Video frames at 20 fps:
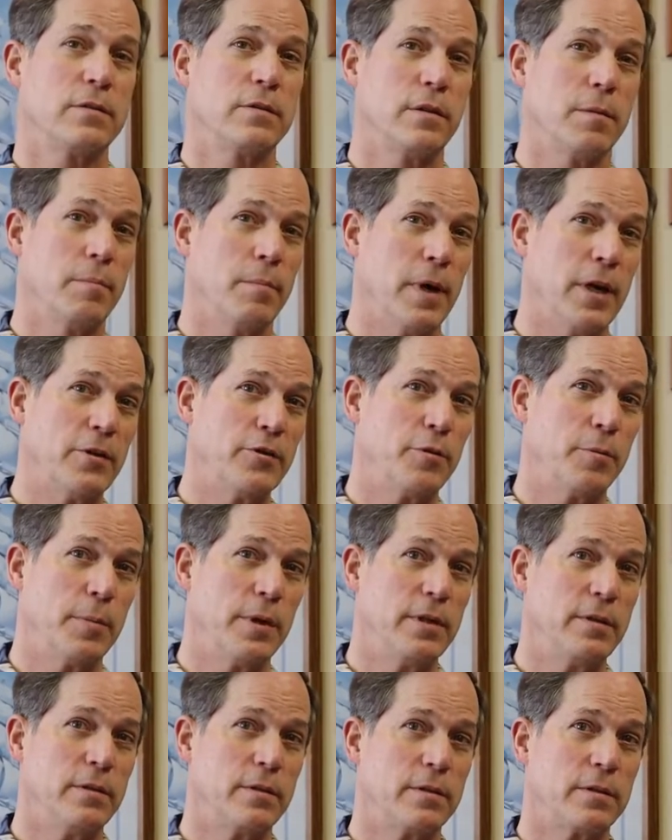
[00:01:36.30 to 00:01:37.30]
some
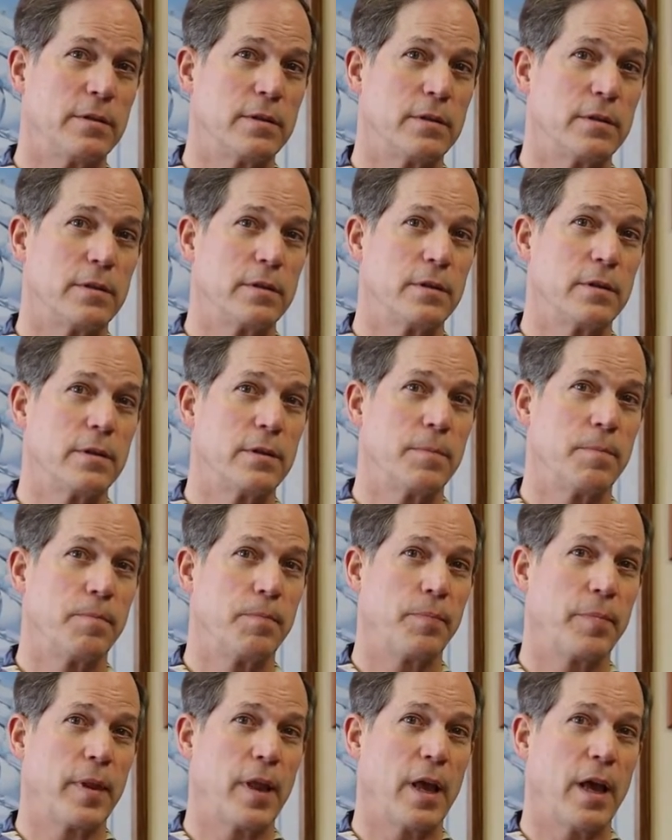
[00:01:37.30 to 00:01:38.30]
measurements,
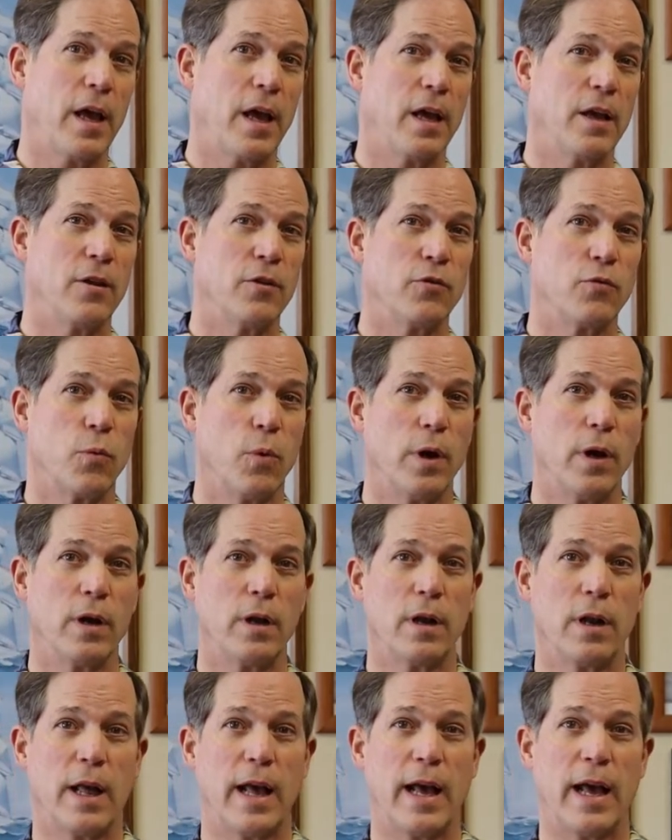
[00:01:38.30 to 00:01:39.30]
as
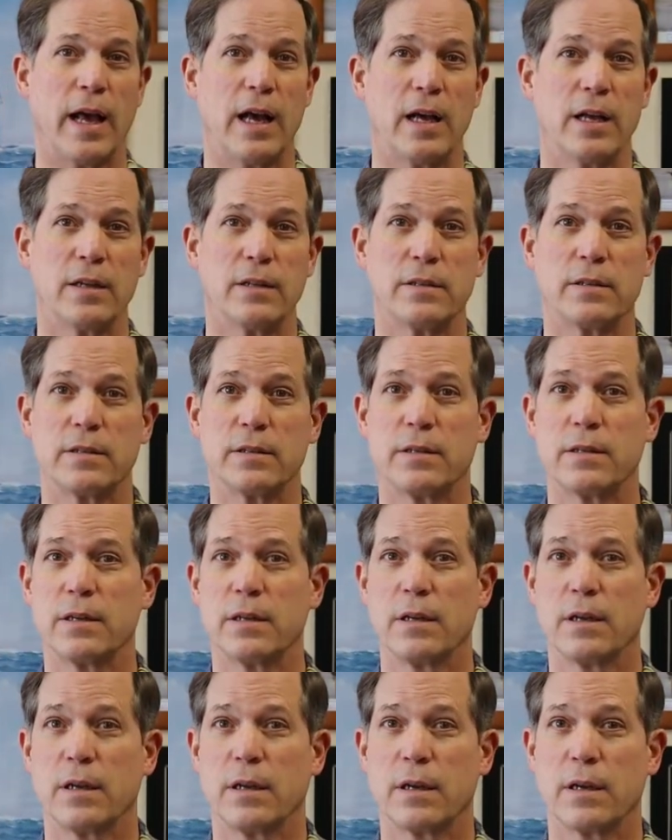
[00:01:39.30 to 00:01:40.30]
well as,
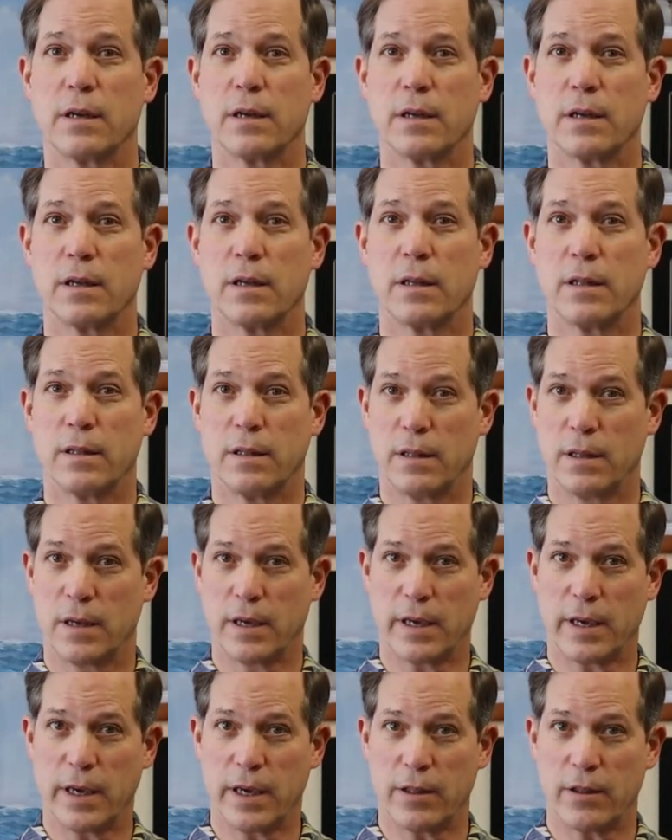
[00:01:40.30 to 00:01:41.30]
uh,
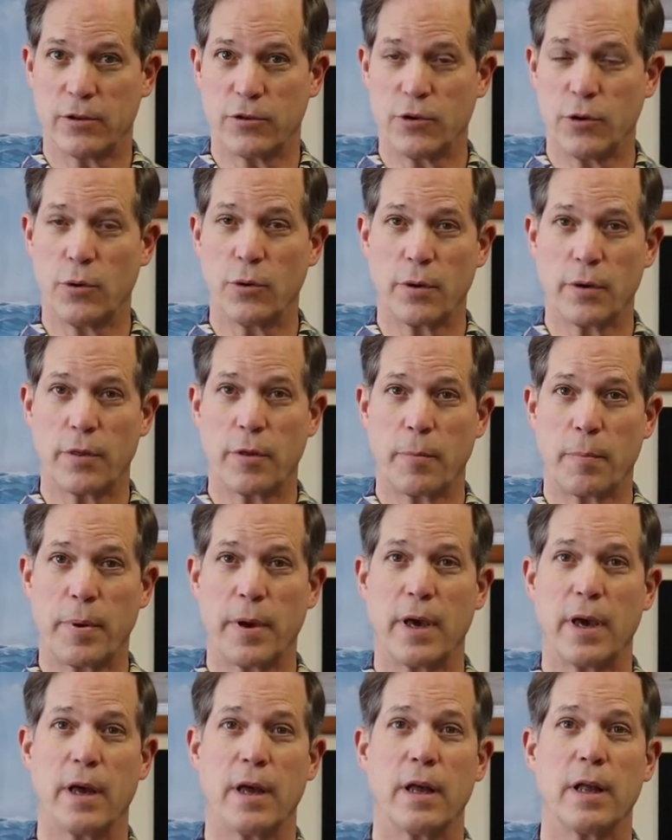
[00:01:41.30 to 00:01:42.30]
again, the tour of the
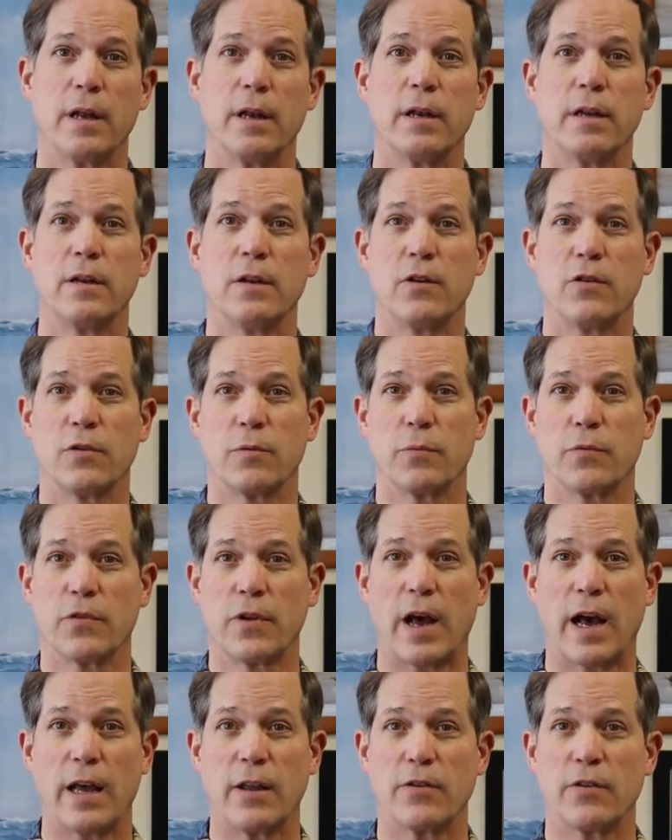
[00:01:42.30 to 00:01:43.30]
pen, some
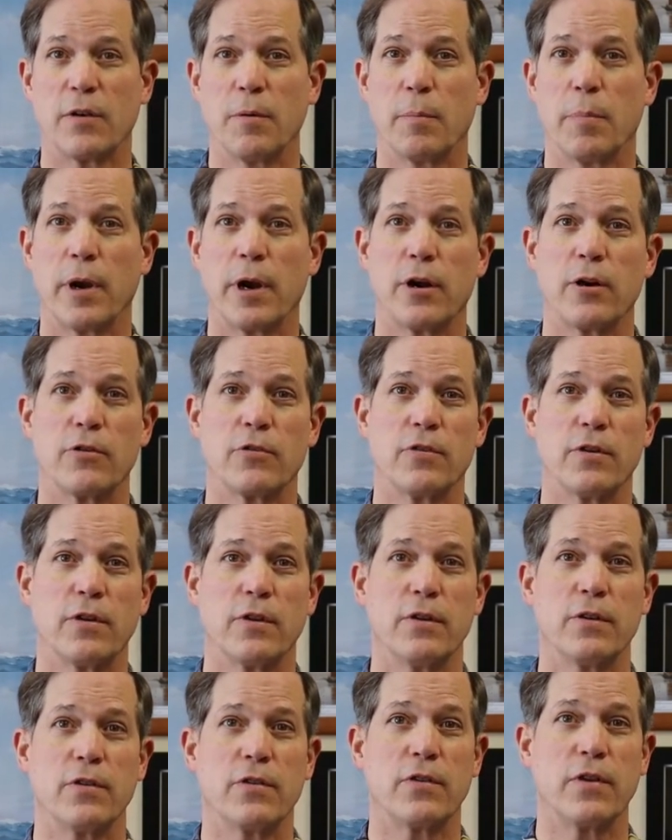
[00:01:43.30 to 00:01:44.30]
size
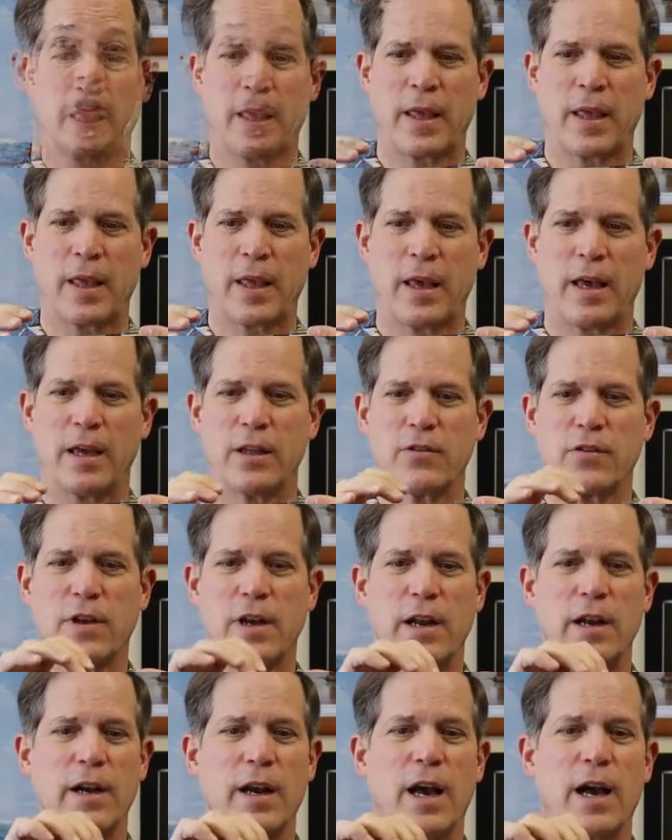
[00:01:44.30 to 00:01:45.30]
comparisons. It's
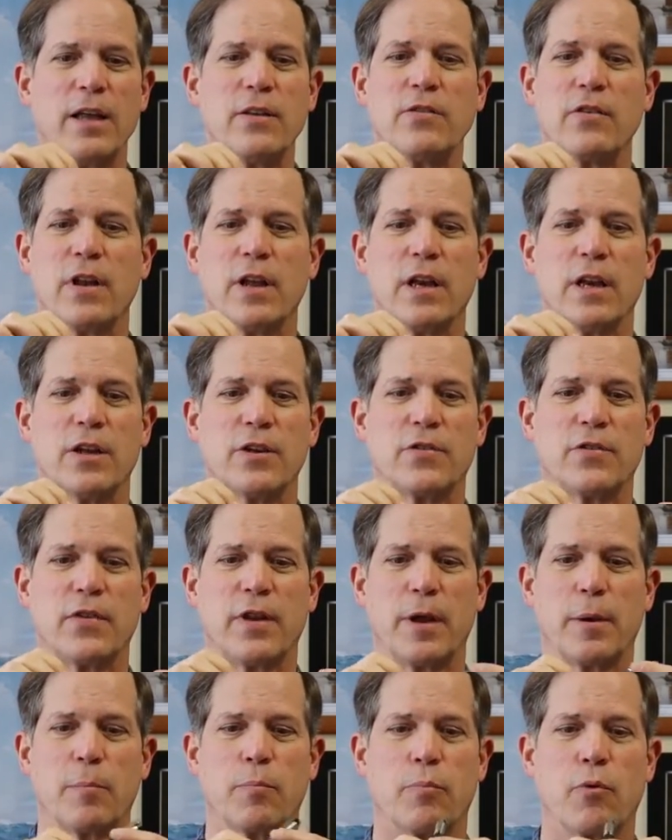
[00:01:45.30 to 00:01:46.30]
kind of nice. It's
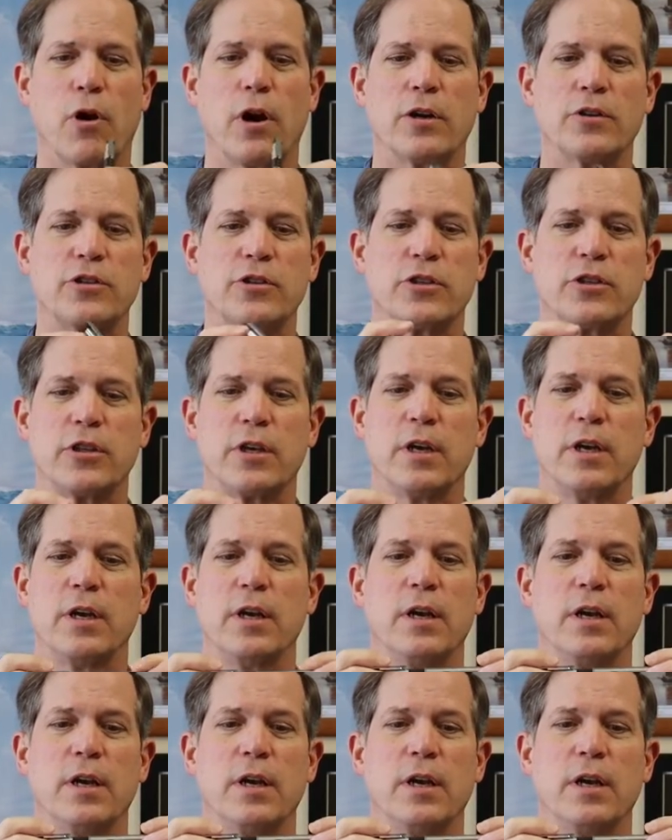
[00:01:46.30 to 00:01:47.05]
a brush